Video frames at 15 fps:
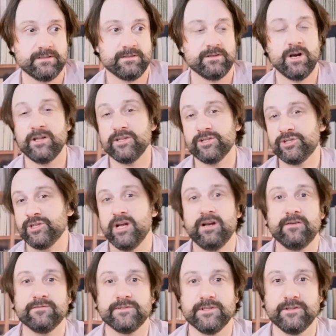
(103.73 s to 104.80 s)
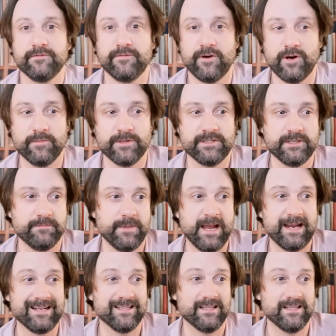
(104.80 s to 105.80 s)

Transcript: on the shelves in the pharmacy back in the